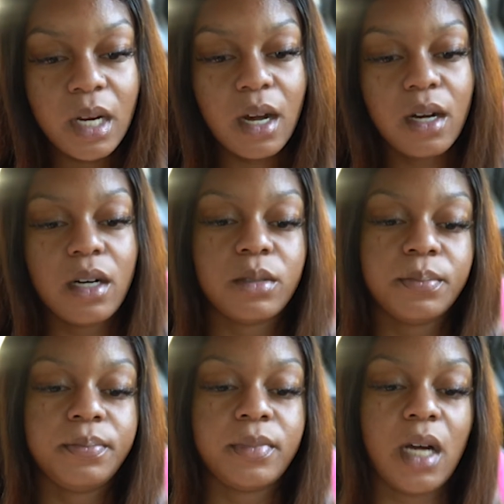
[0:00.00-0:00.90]

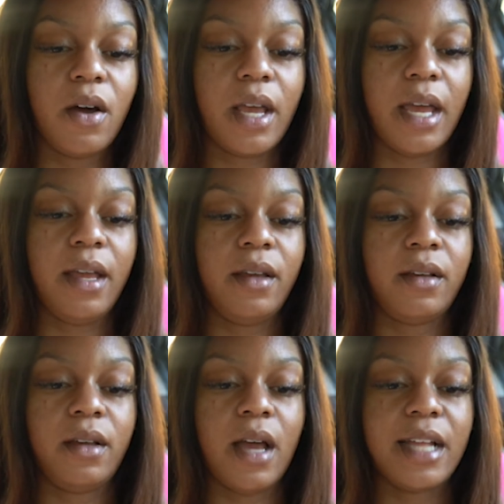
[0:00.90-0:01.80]
Um, okay,
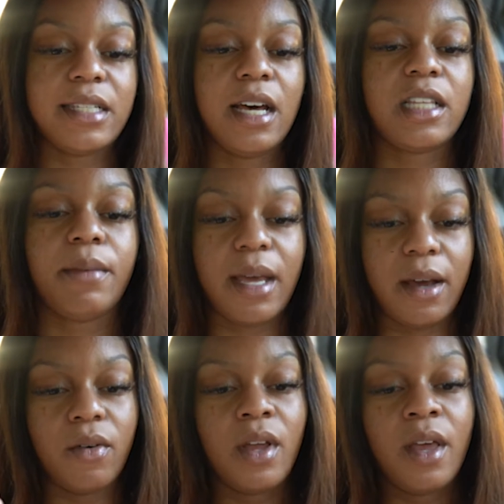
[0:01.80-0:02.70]
I talked
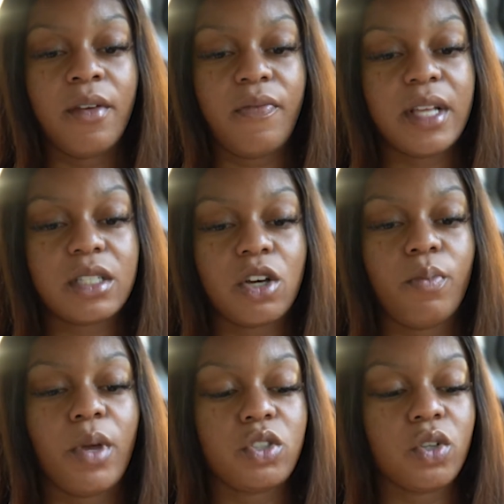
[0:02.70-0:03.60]
about physical,
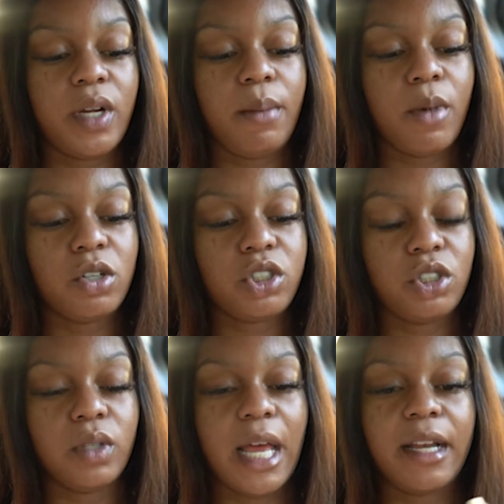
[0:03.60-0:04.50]
mental, and
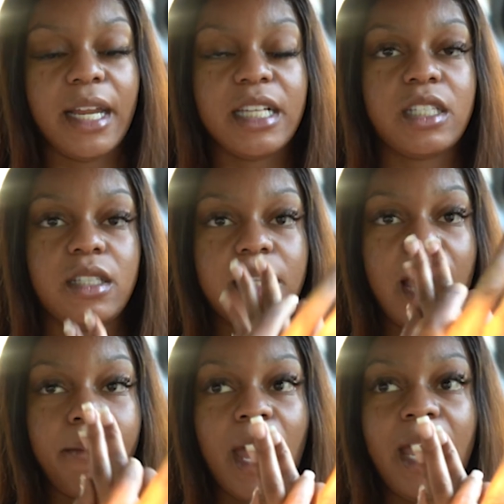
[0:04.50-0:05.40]
emotional. Like, that's
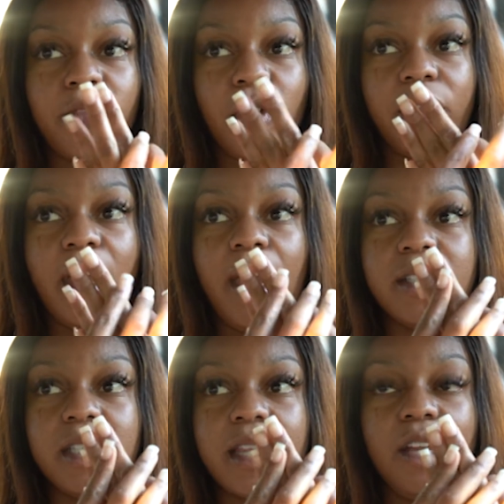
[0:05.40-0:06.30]
they main three
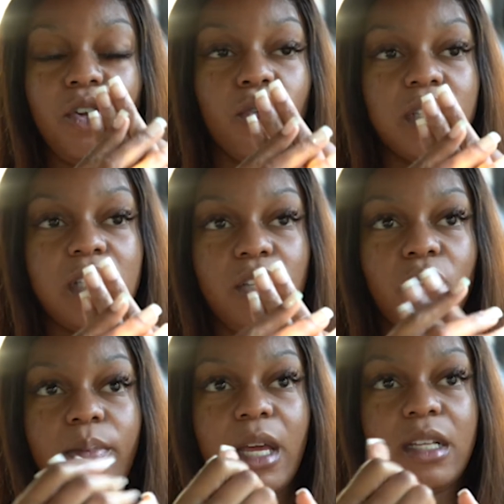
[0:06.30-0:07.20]
things that they doing to
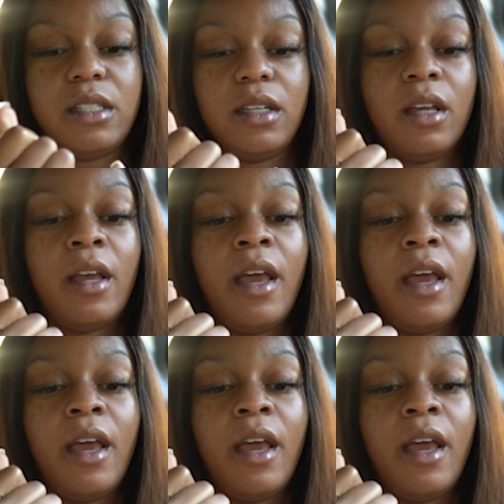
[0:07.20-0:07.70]
you at basic.